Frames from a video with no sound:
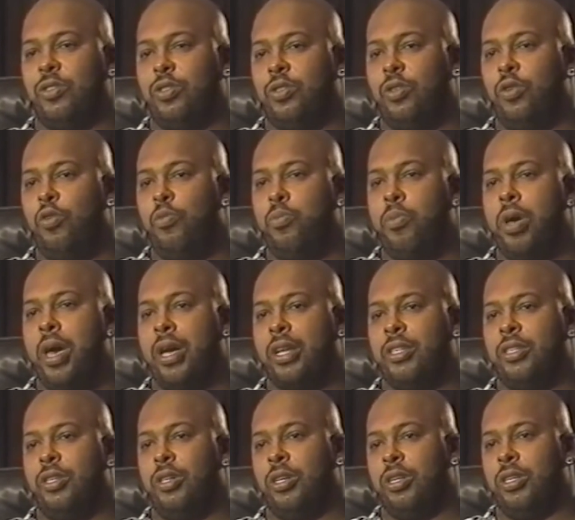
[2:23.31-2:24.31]
Tupac
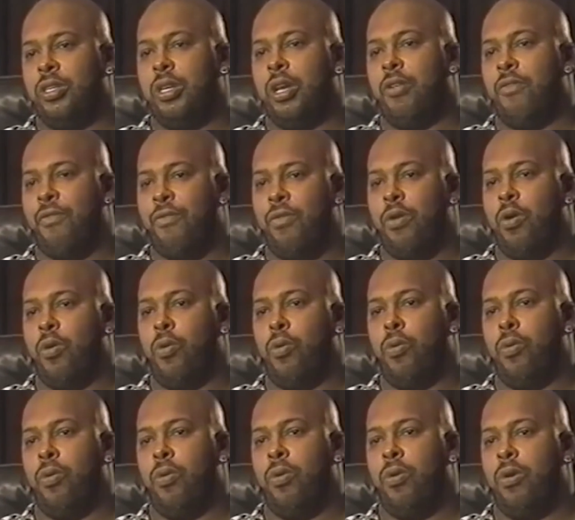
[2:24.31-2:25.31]
took Death Row
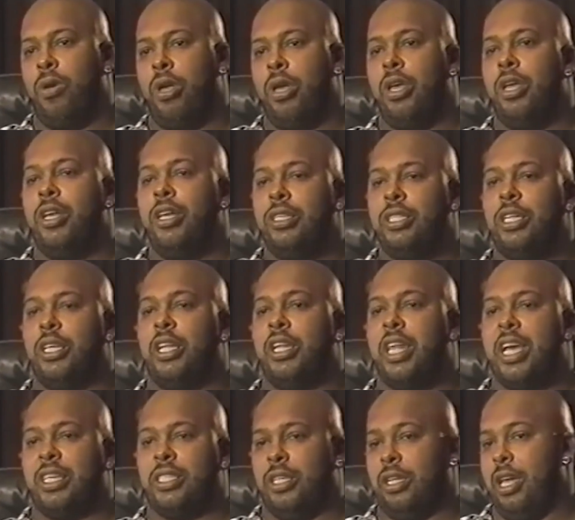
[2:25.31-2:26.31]
to the
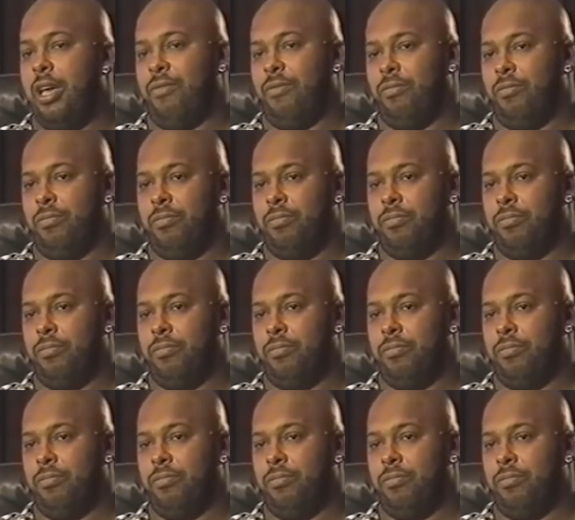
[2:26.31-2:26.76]
next level.